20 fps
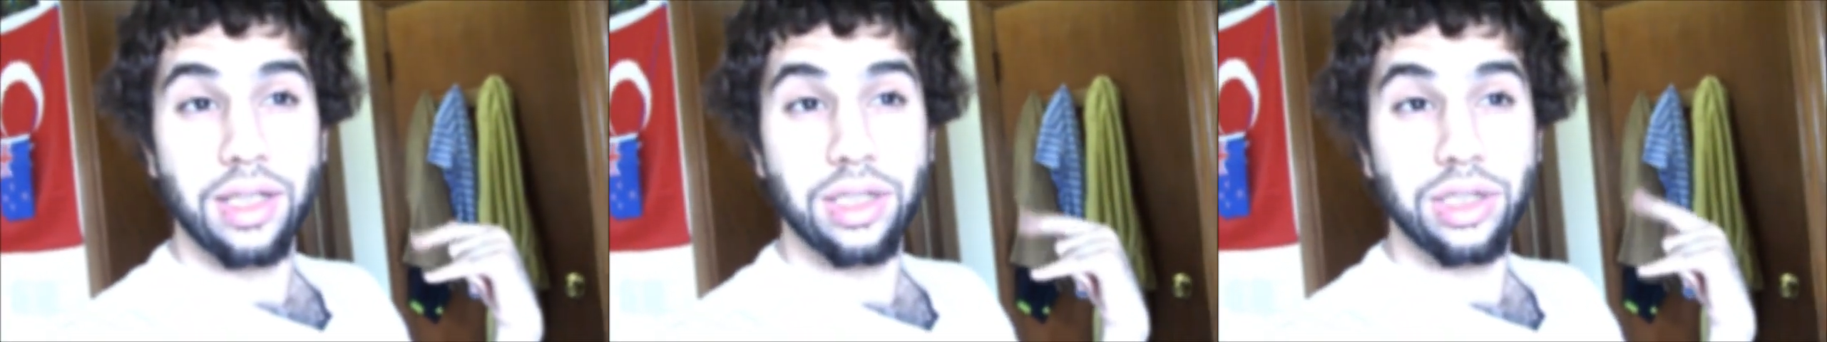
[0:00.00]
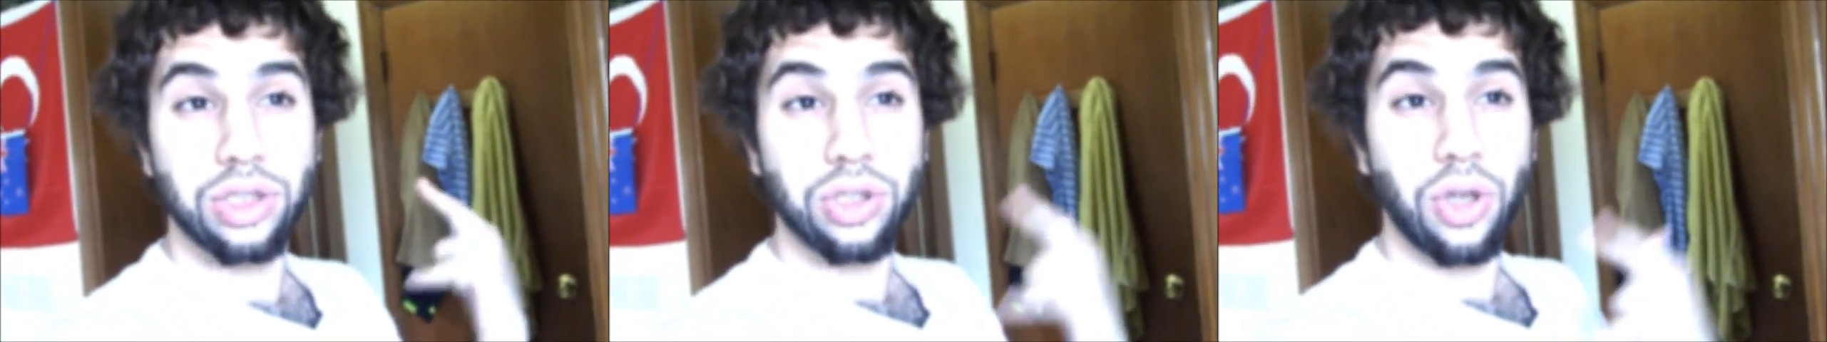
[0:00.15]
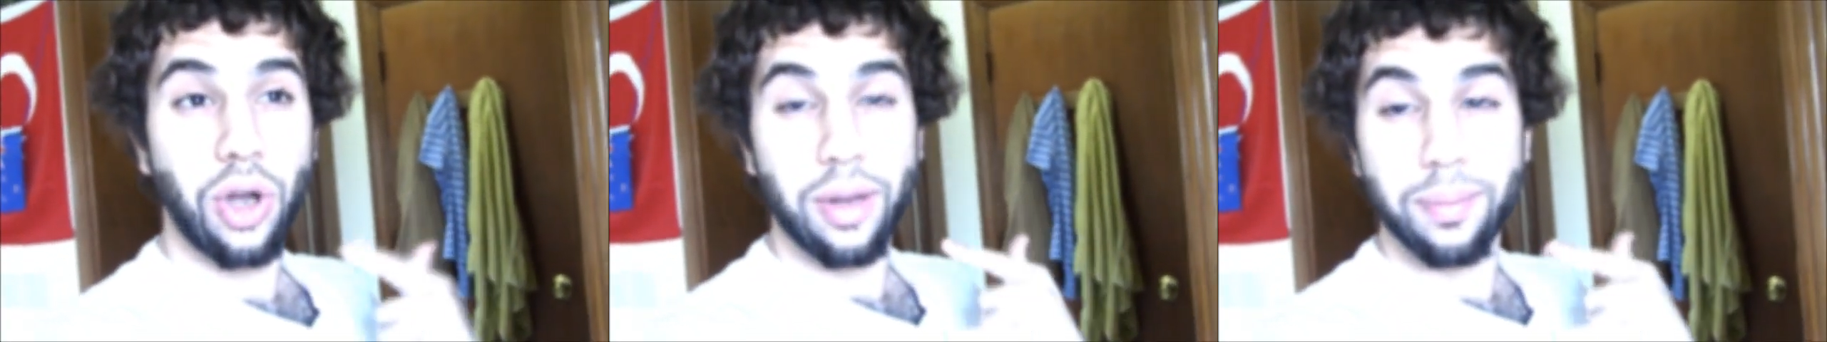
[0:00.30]

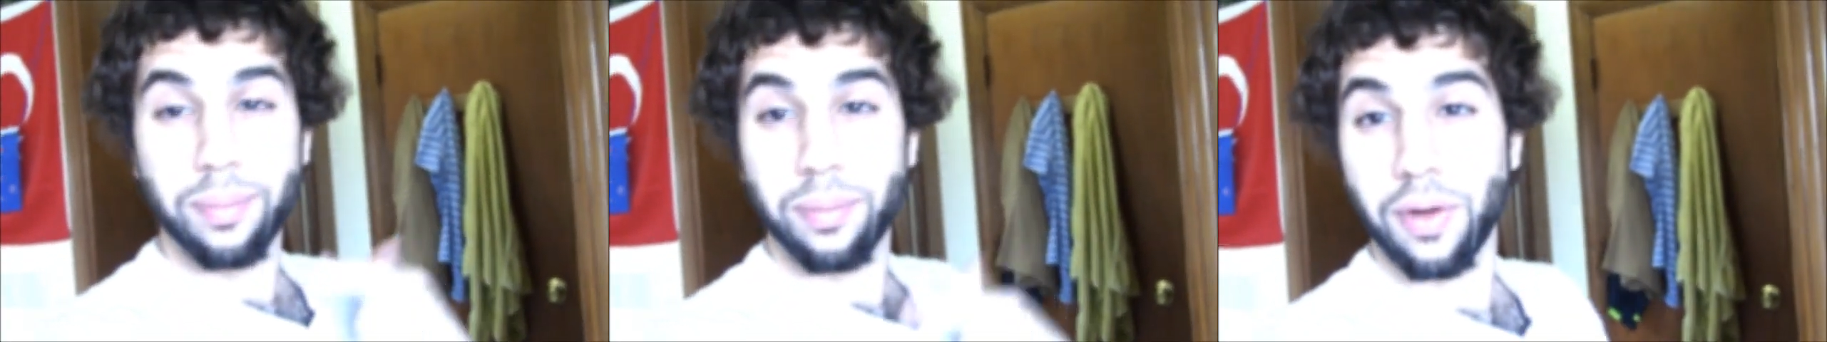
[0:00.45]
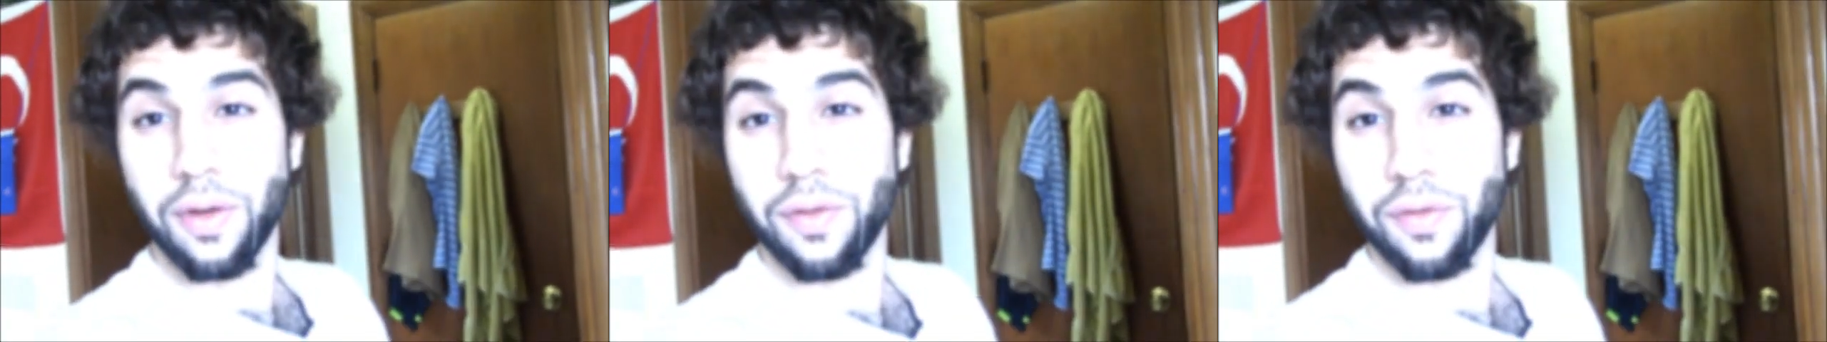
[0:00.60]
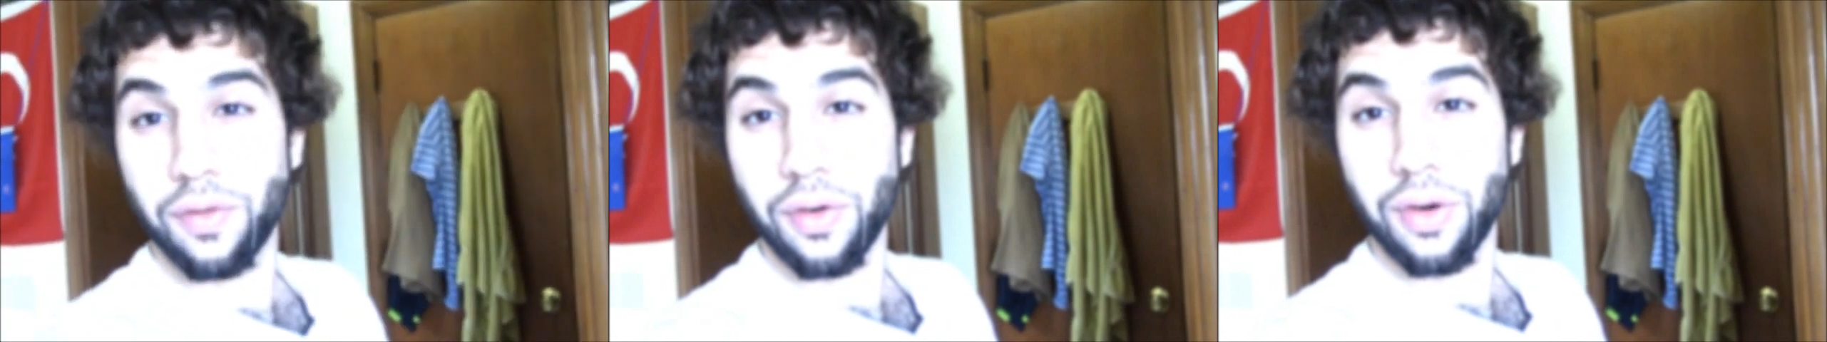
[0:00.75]
shot
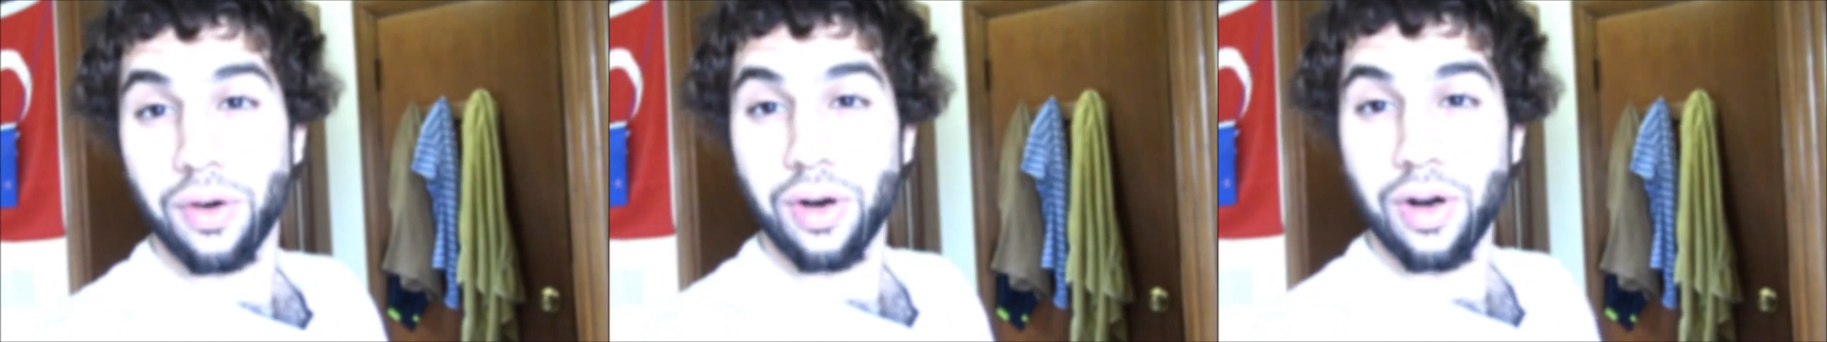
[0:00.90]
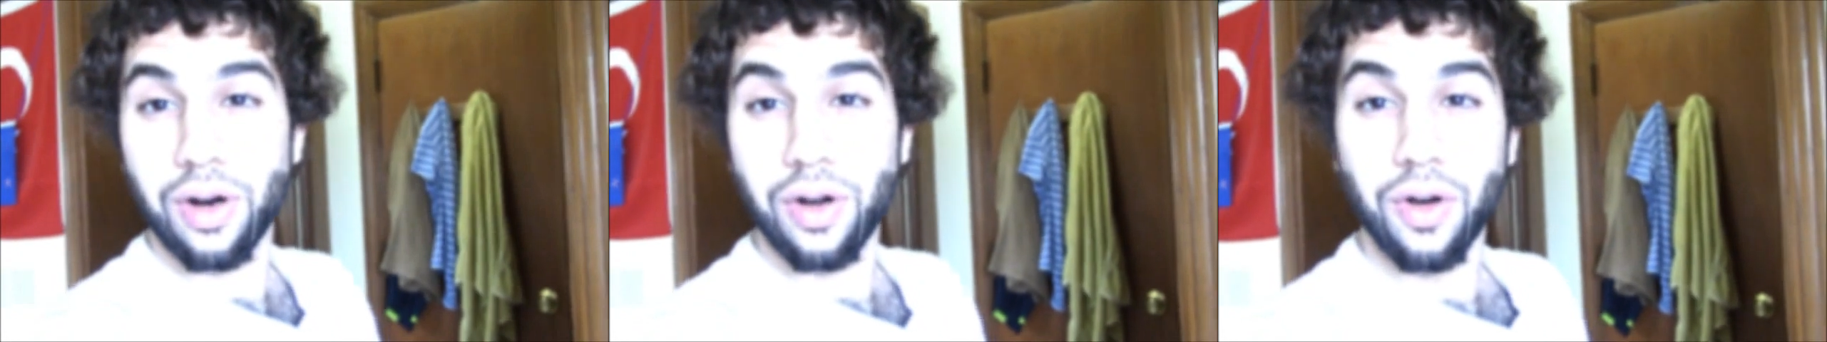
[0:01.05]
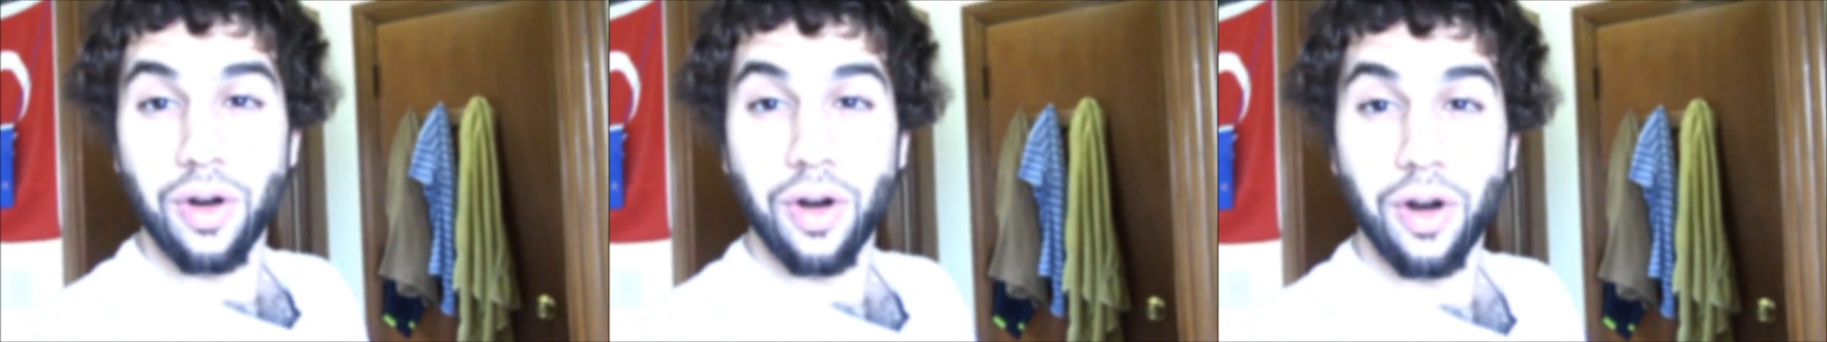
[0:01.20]

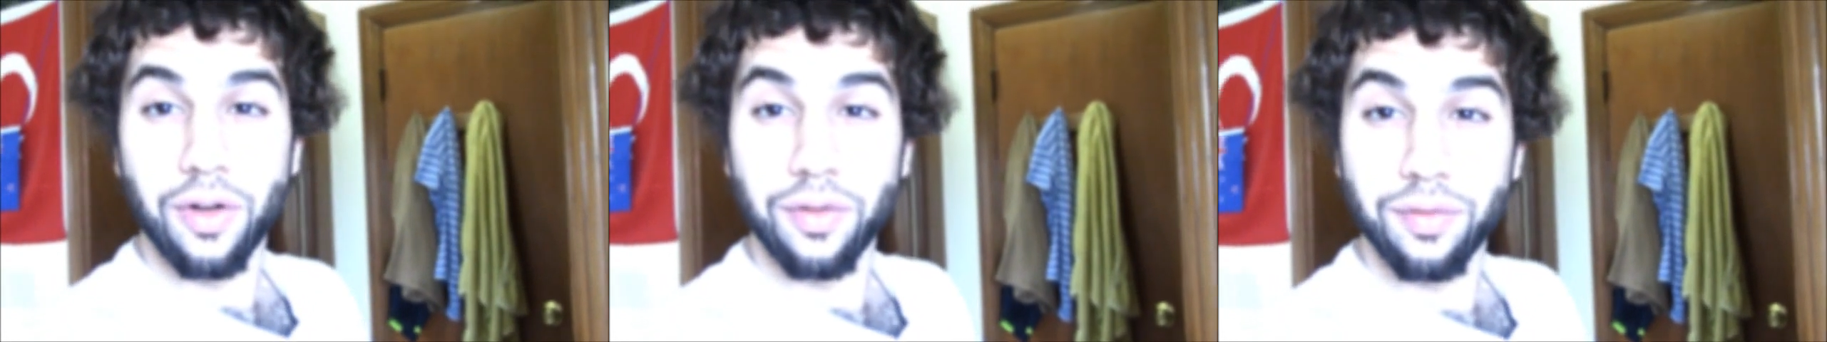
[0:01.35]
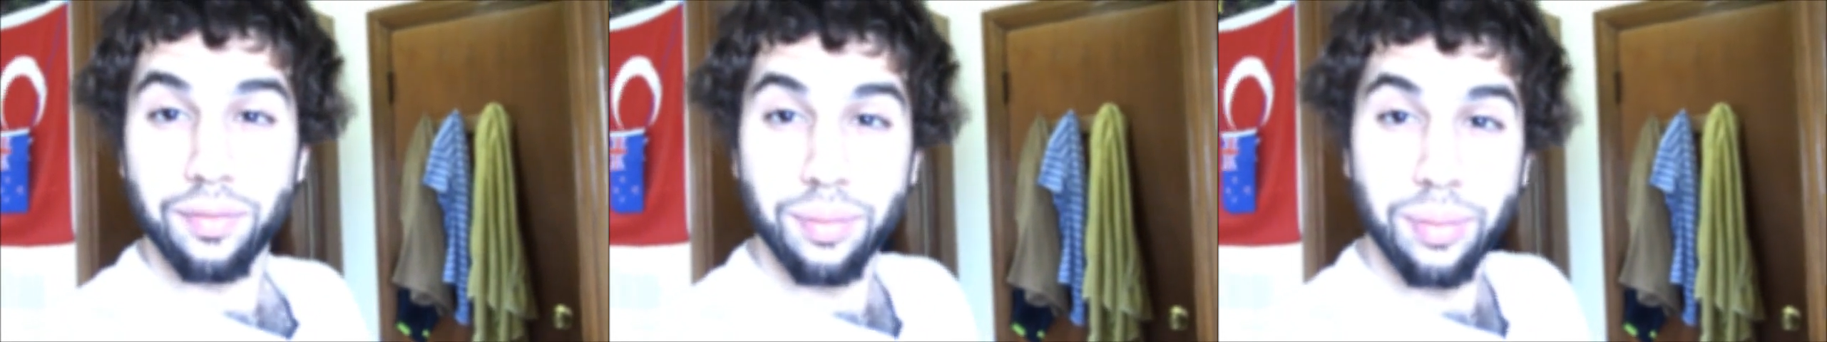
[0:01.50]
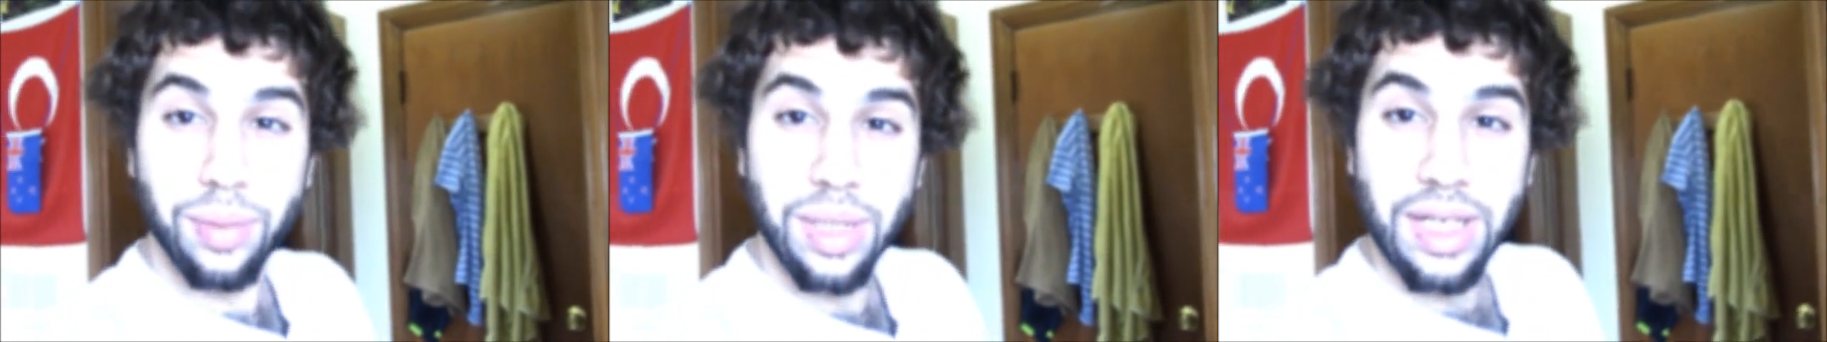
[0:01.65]
before
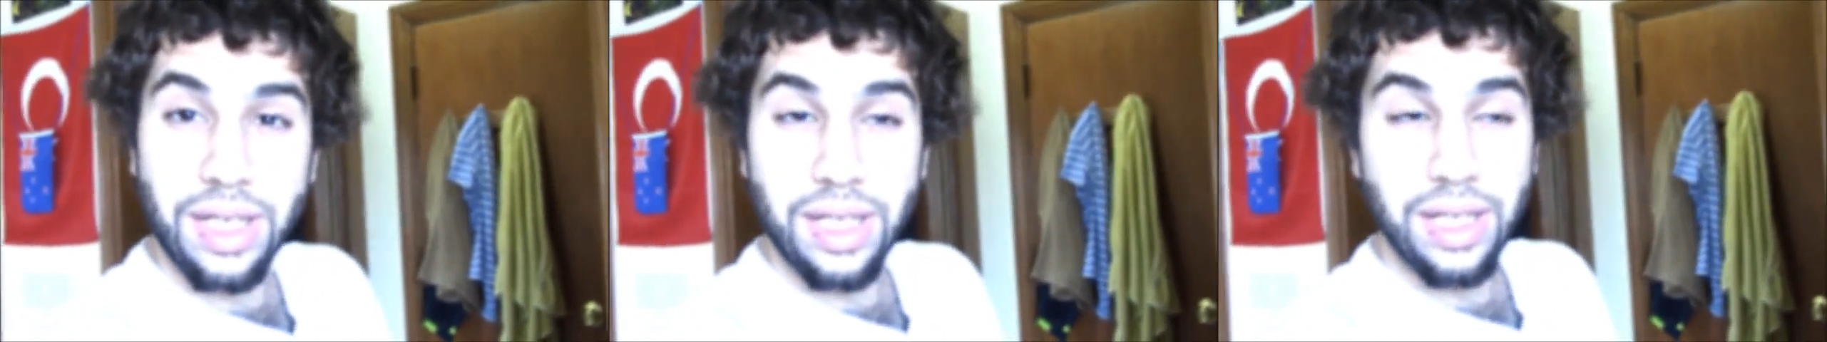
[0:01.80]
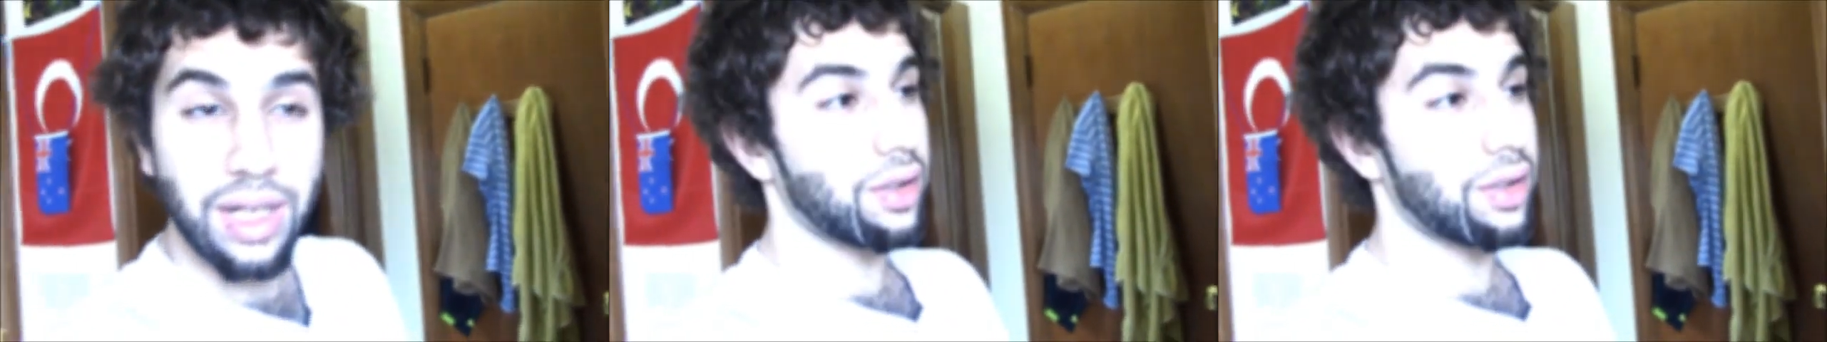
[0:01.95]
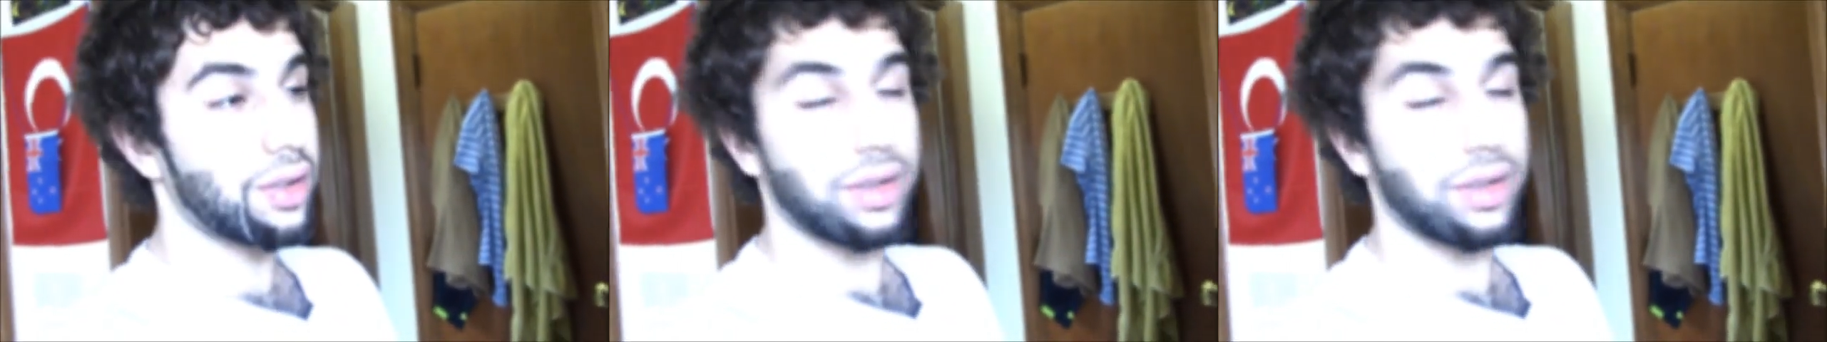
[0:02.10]
of me